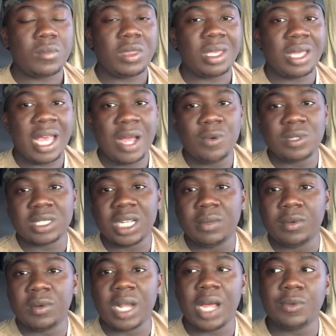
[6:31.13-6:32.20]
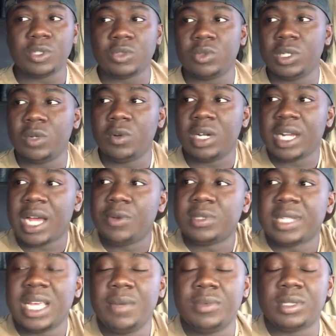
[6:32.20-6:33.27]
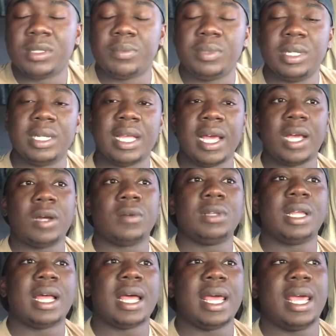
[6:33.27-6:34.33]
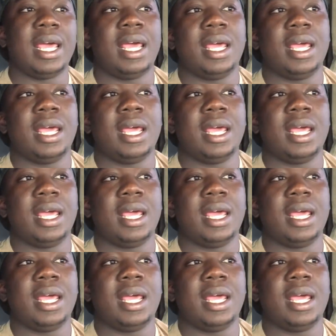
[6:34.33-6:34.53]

When I was 21, I was able to put down that I had